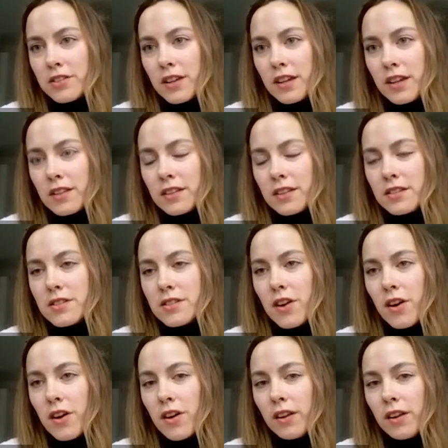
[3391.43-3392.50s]
Nathan
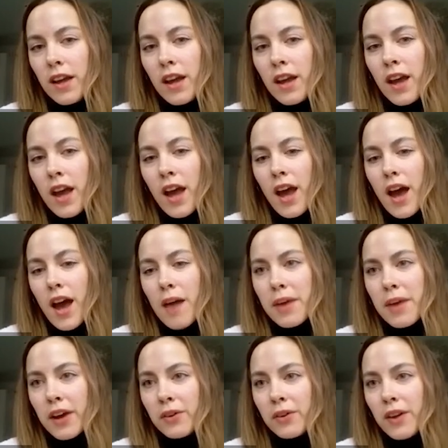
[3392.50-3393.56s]
Stall,
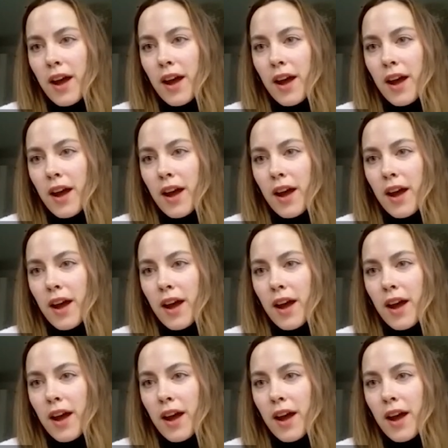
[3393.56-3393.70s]
about